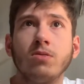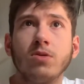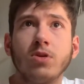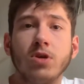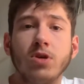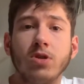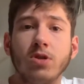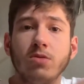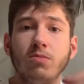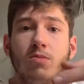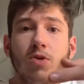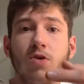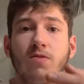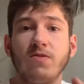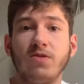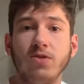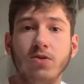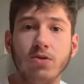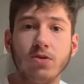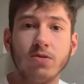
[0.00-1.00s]
in the Marvel
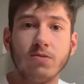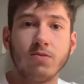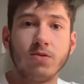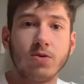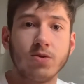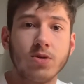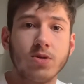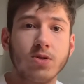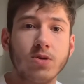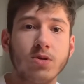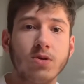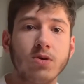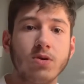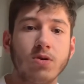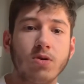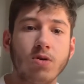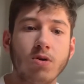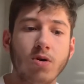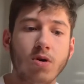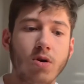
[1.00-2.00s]
universe
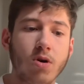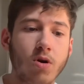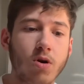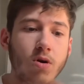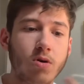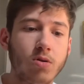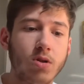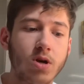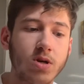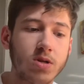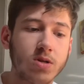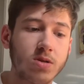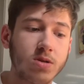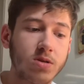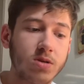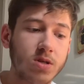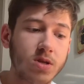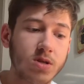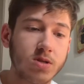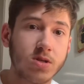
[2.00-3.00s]
are like
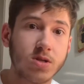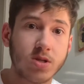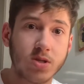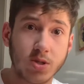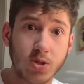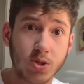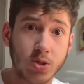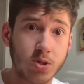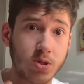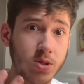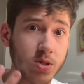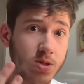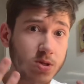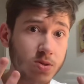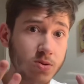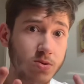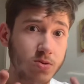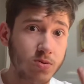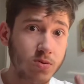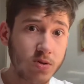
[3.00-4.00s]
the essential
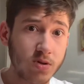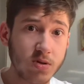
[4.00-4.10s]
to